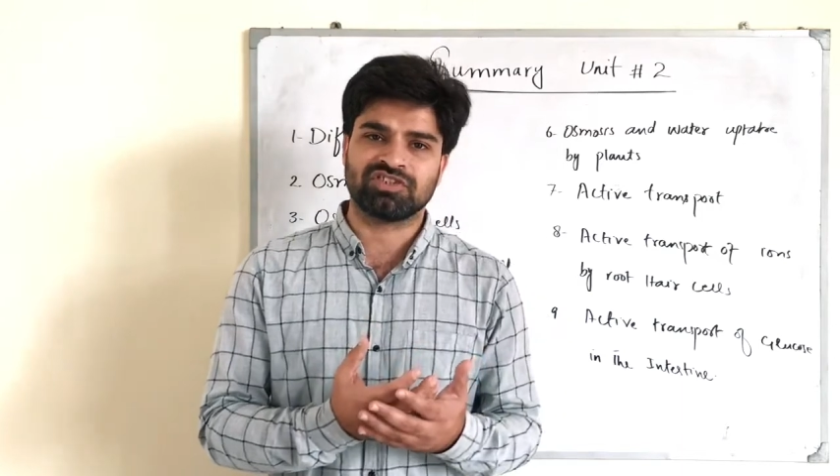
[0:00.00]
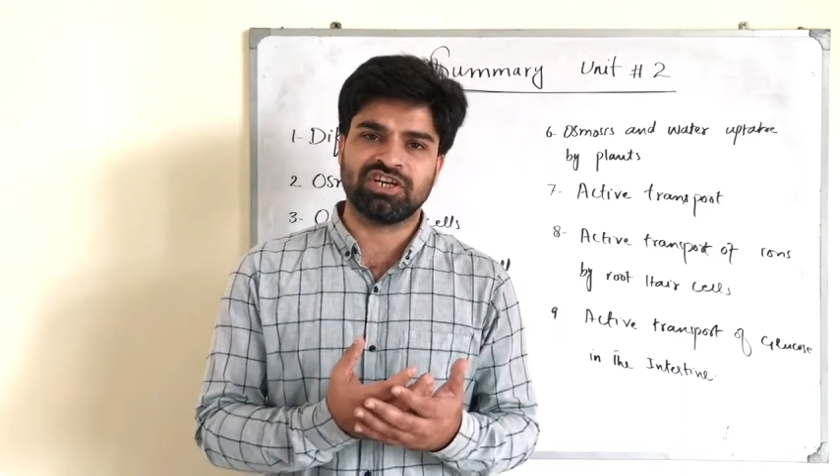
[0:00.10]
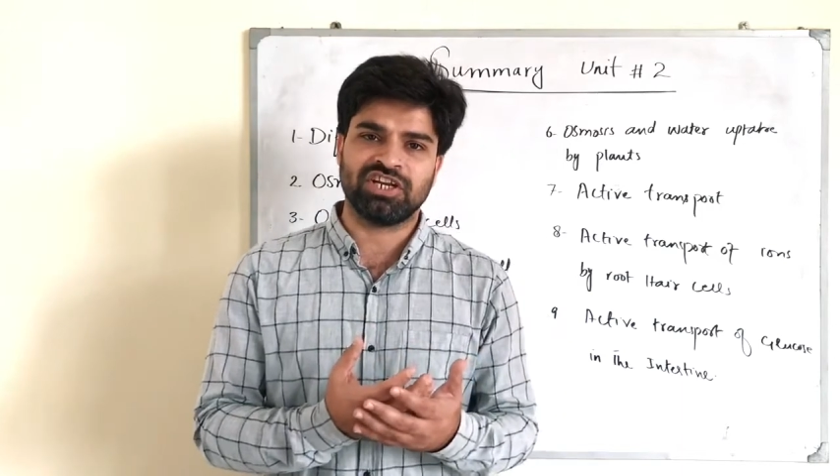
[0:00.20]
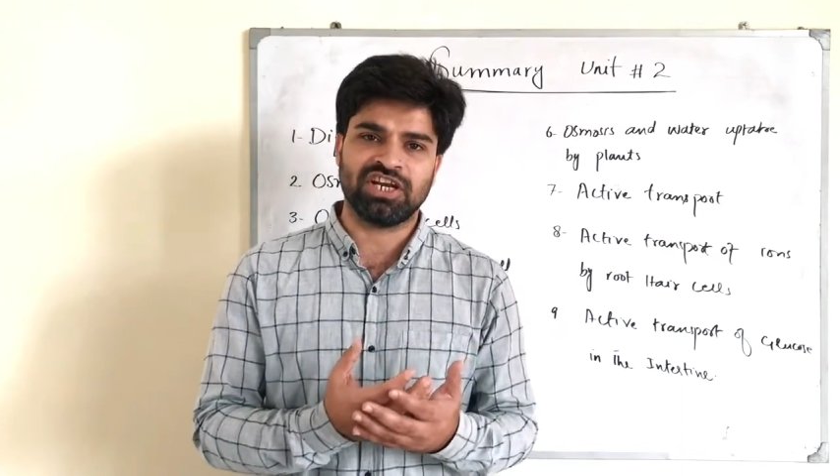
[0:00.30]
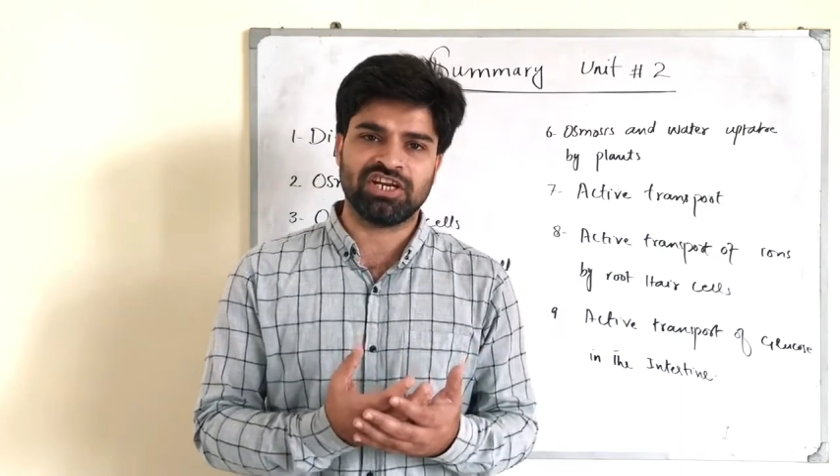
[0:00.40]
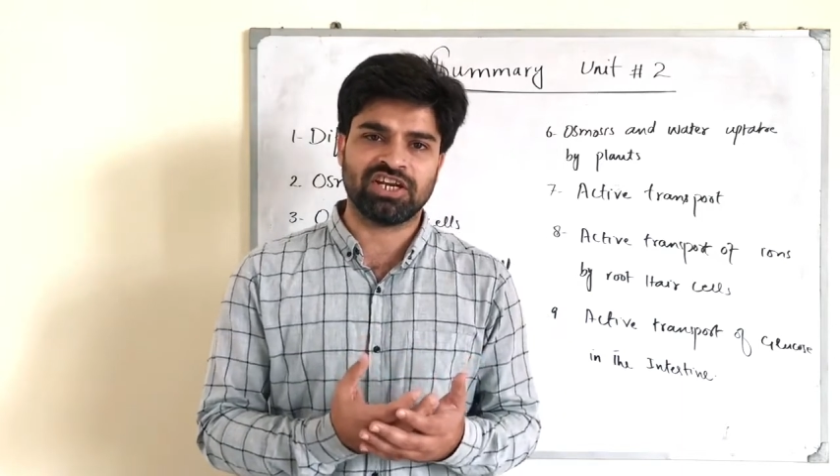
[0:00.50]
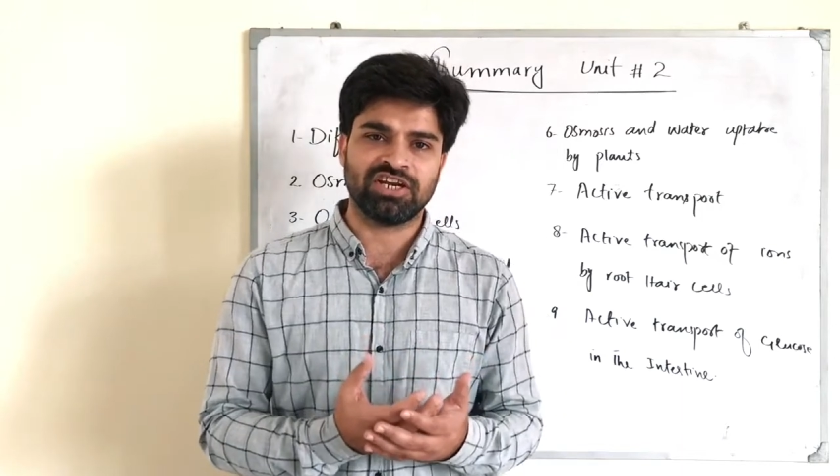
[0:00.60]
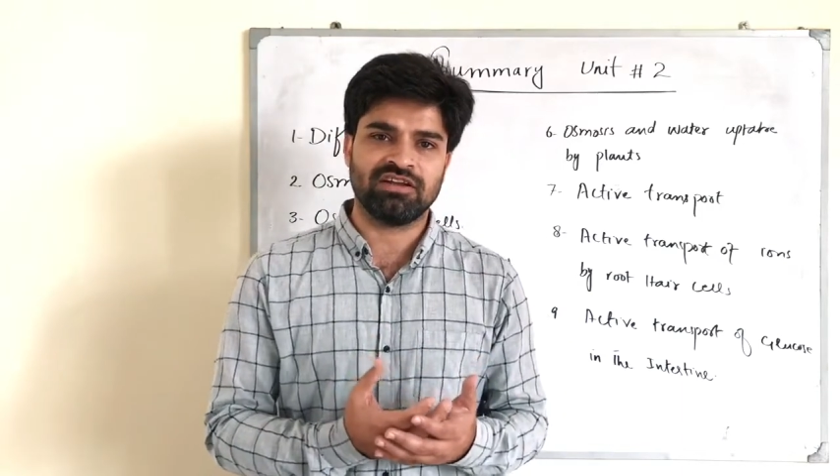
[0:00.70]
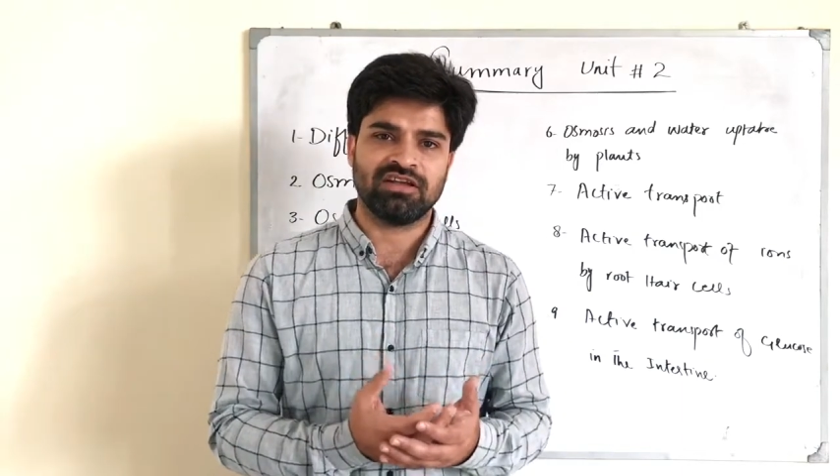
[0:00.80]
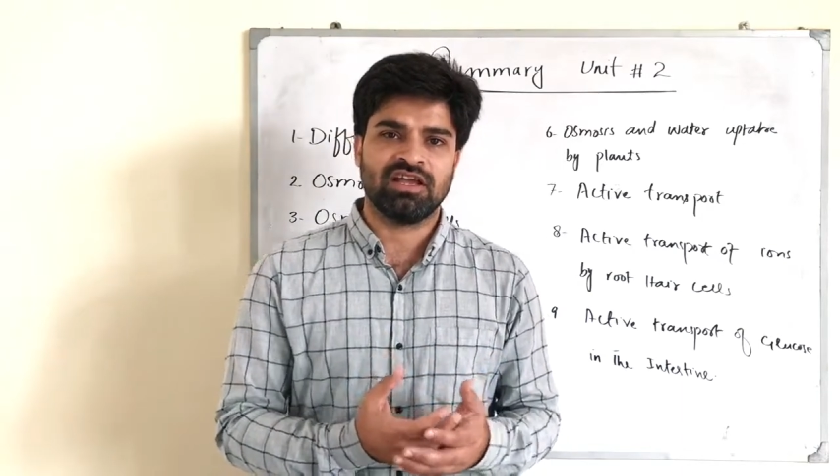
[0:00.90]

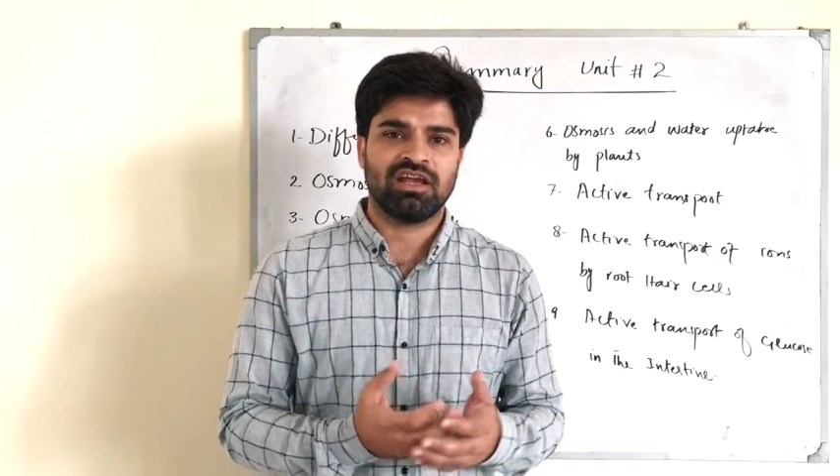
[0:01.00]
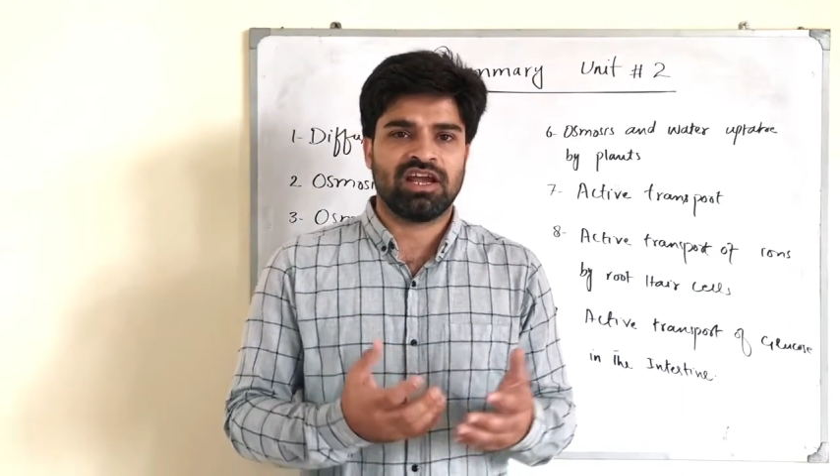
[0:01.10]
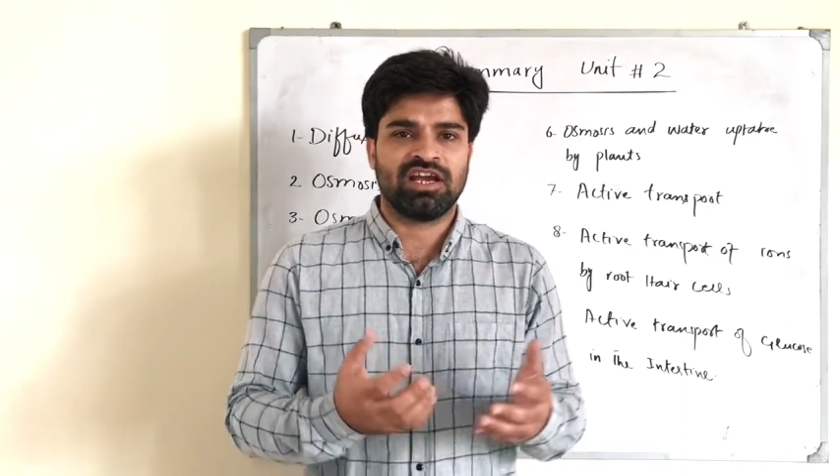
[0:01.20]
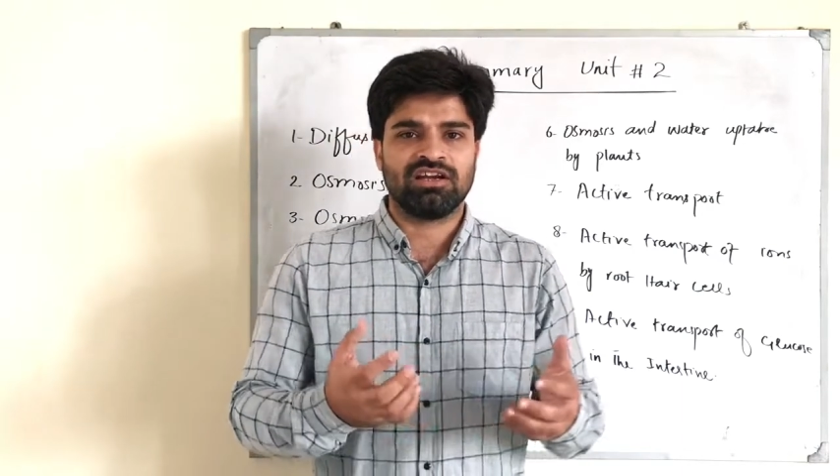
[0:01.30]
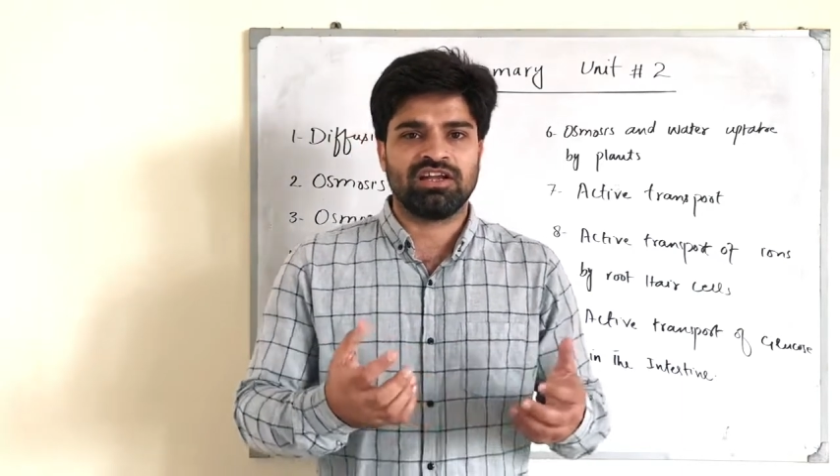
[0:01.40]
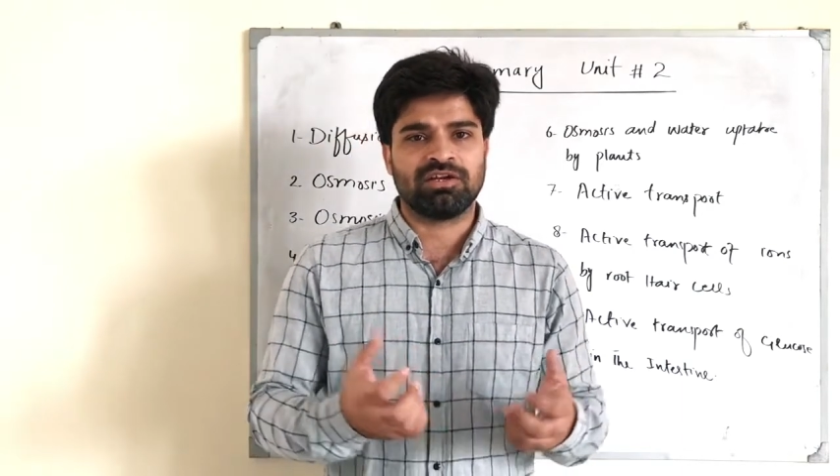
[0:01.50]
crenated and